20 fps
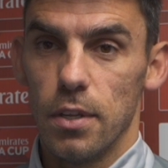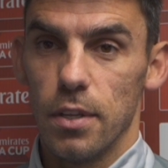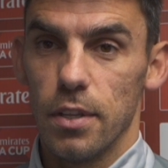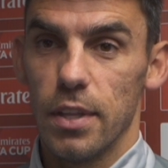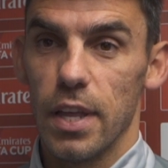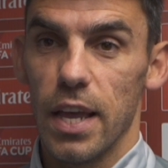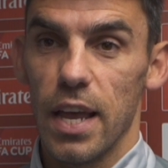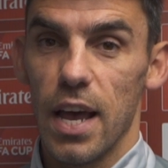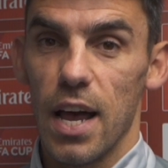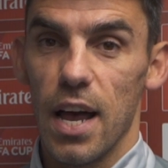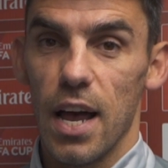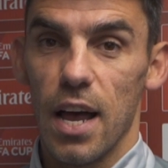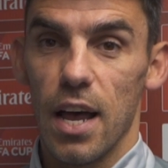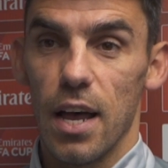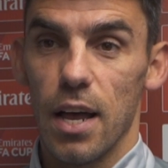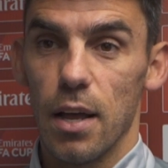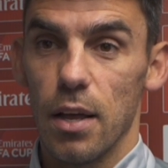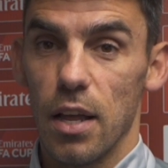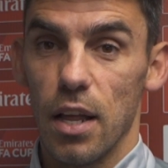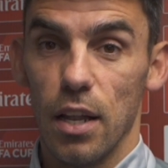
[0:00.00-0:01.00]

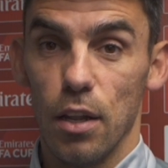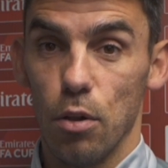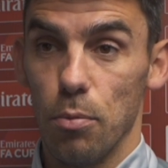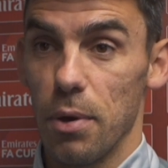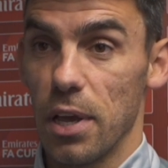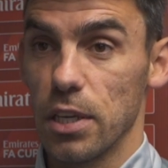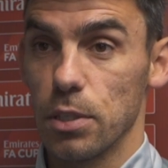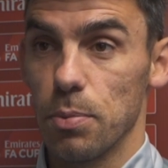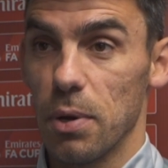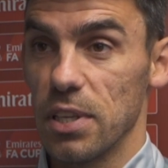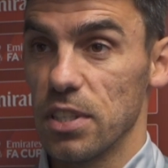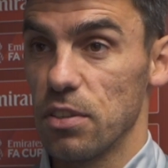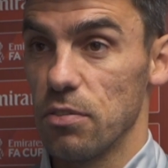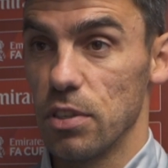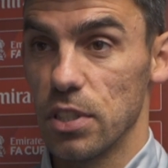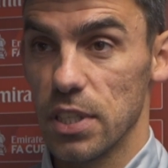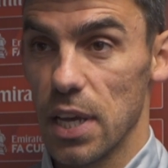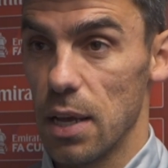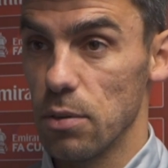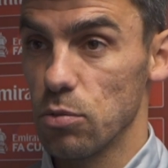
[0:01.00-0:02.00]
are a little bit expansive
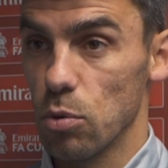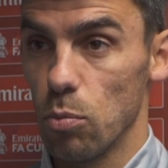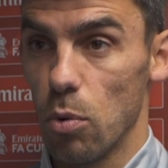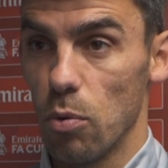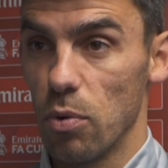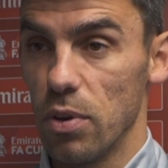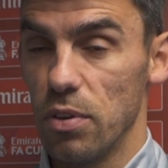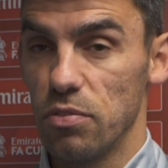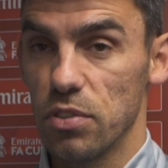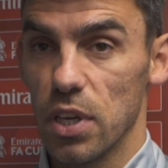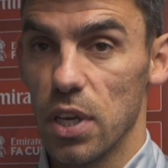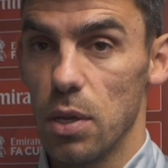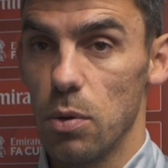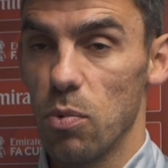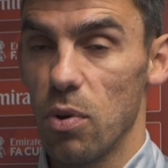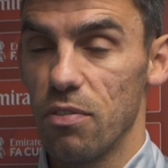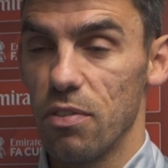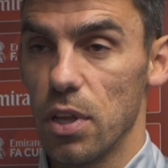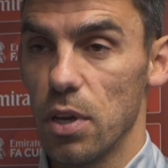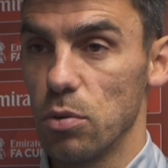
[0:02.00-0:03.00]
at times from what we've seen.
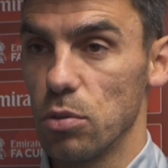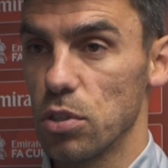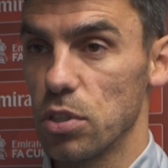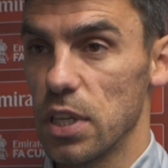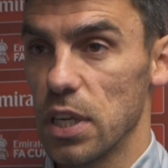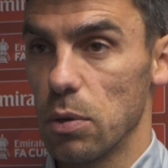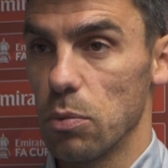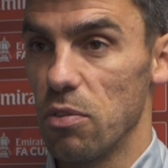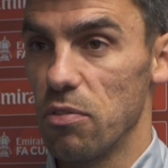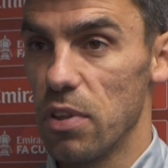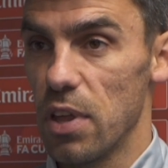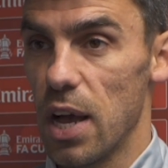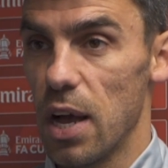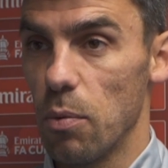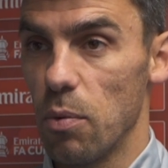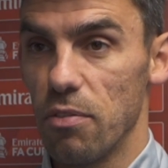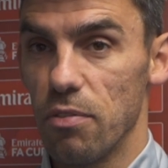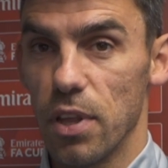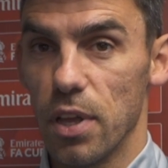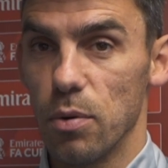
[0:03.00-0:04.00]
Whether they will stick with
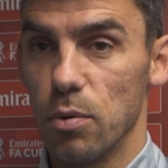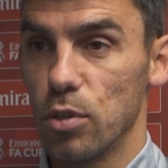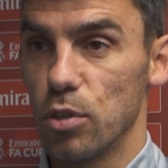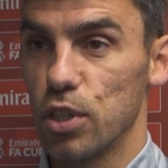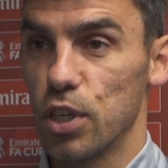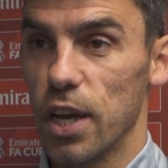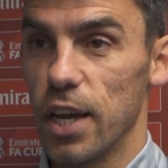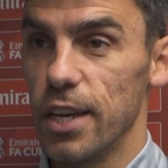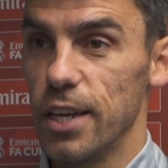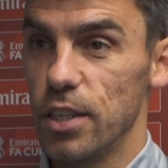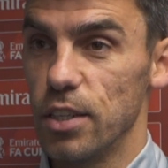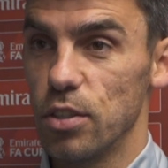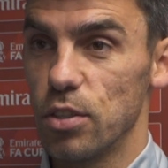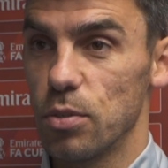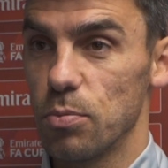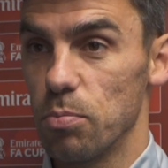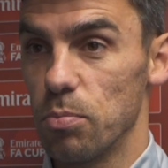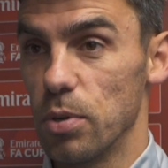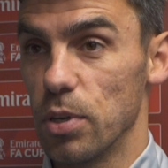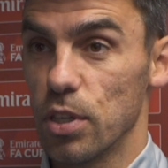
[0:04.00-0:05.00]
that, whether they will
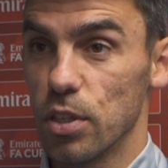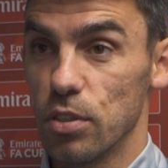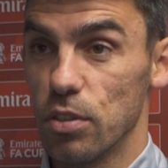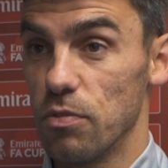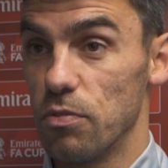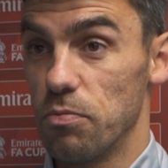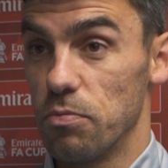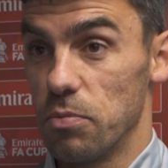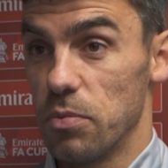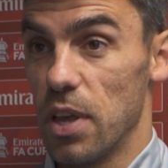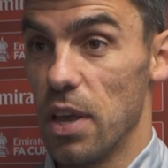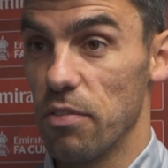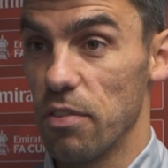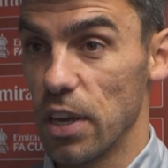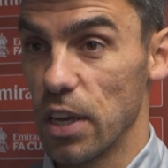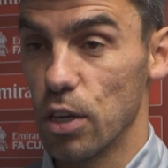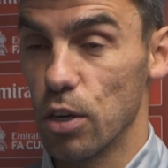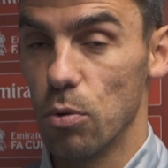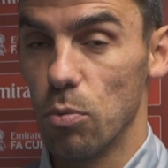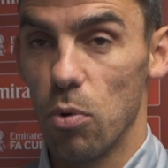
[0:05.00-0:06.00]
change because of the
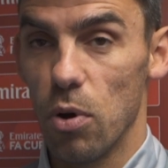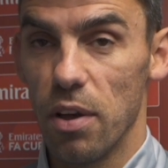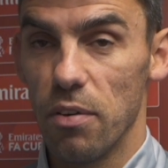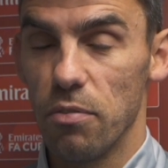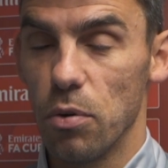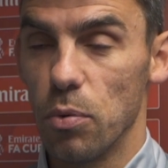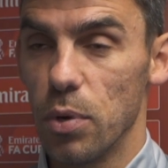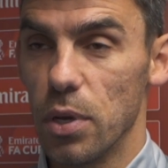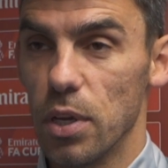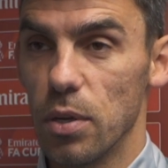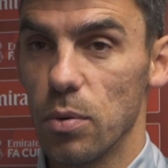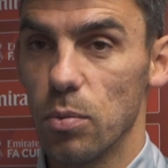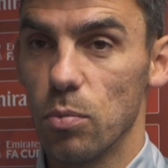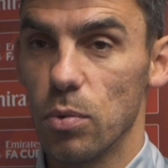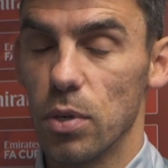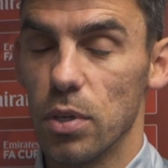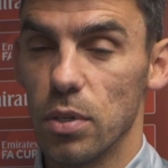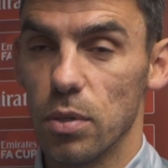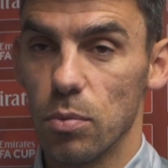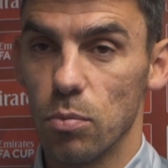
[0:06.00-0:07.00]
FA Cup, whatever
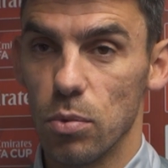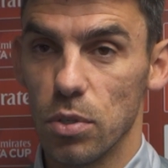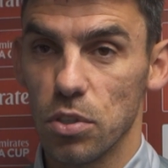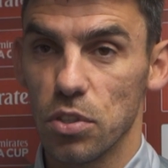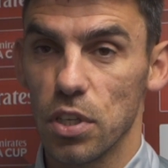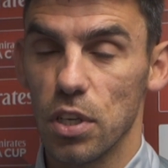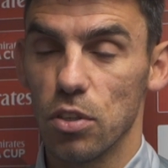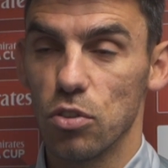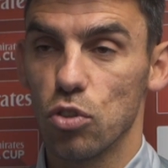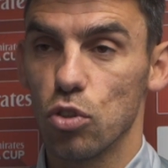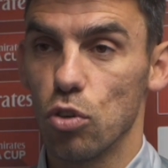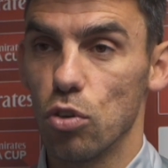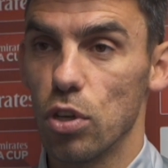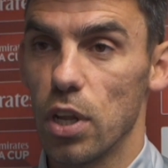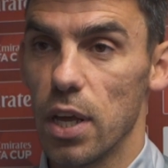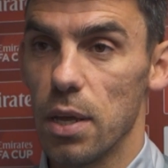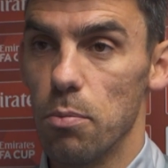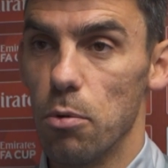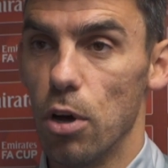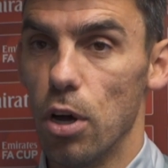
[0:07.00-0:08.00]
we'll see on
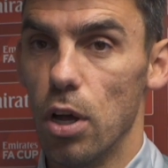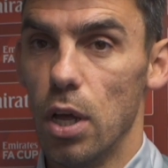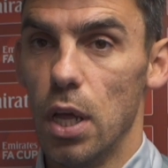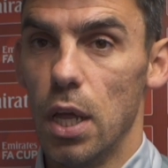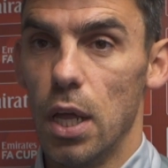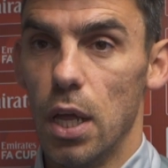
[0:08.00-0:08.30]
Sunday. But